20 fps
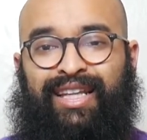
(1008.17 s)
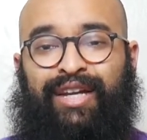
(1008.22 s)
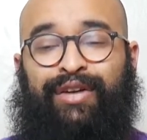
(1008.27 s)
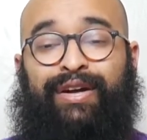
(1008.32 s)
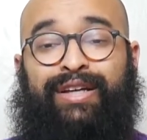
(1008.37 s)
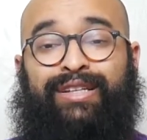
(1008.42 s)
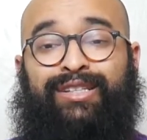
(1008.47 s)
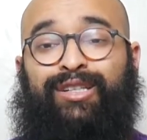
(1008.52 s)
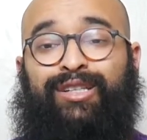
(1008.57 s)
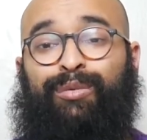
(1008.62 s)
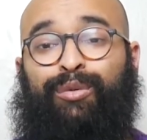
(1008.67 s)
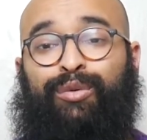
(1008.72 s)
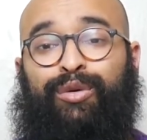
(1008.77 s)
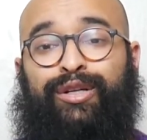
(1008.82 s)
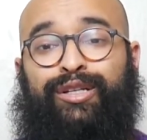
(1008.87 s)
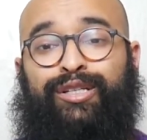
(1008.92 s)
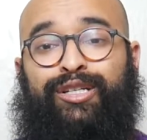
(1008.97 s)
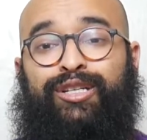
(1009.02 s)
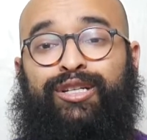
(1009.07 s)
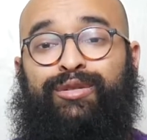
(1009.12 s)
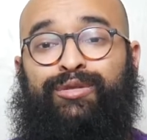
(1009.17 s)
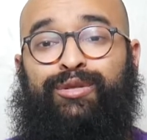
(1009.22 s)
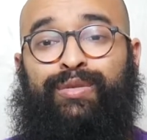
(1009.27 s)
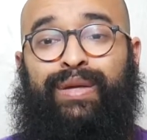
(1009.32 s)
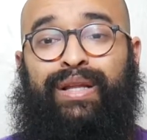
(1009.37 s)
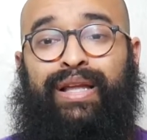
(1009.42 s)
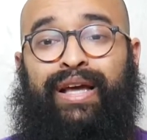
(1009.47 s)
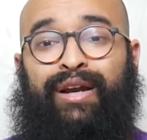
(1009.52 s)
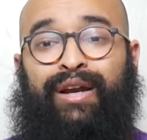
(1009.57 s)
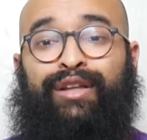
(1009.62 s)
is some criticism to be
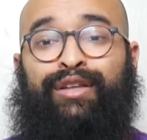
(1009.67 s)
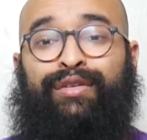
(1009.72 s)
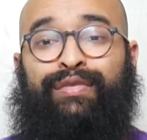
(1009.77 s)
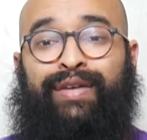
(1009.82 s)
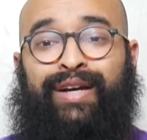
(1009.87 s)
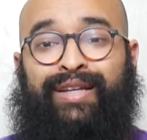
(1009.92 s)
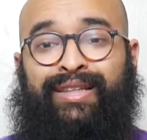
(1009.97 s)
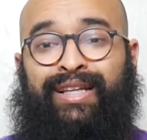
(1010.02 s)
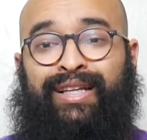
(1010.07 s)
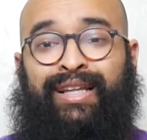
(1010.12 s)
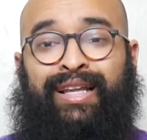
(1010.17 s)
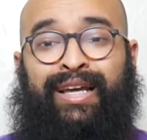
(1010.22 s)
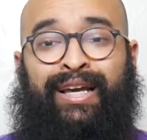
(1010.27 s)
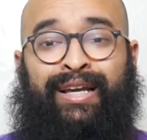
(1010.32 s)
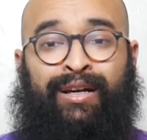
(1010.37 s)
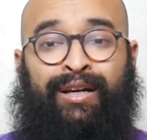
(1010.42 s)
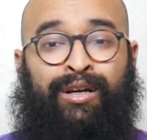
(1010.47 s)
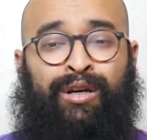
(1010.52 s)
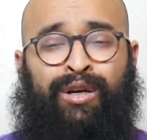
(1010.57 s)
laid on the fact that like